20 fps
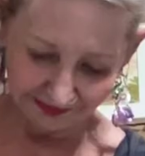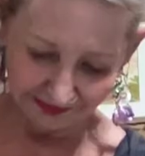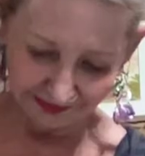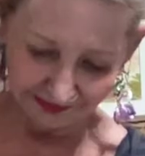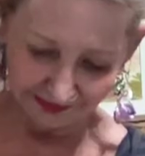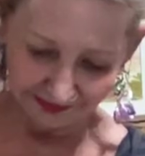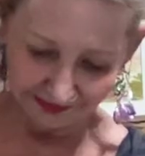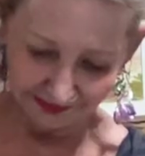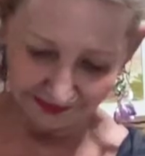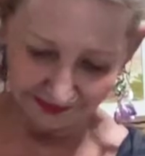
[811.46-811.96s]

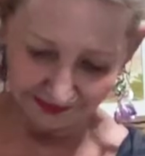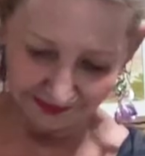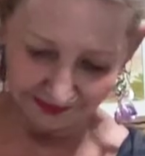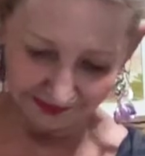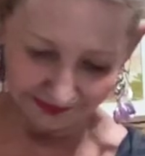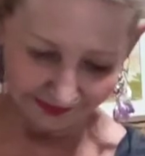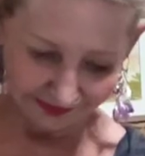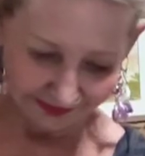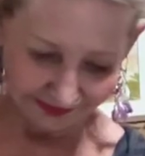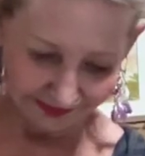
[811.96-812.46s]

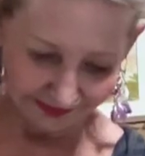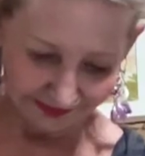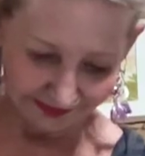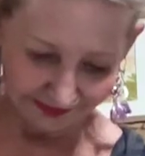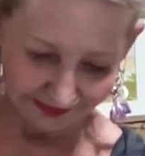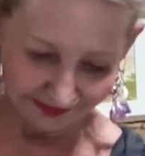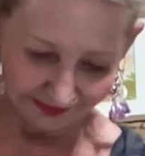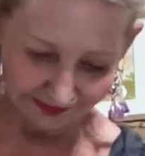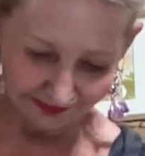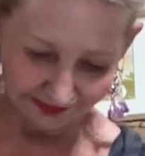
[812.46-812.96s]

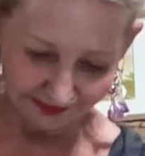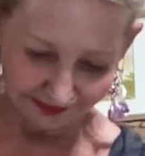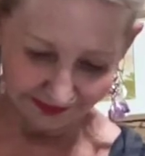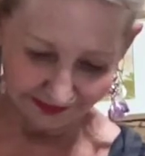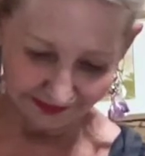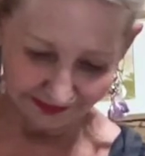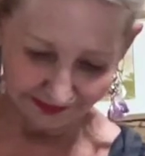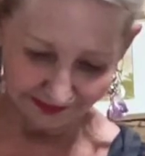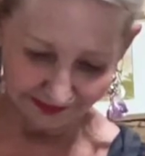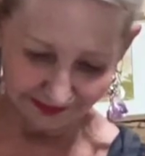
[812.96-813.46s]

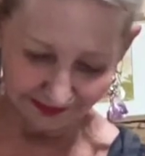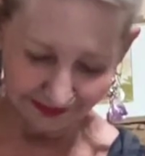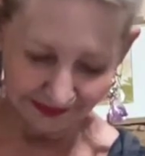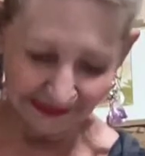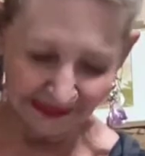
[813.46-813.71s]
(silence)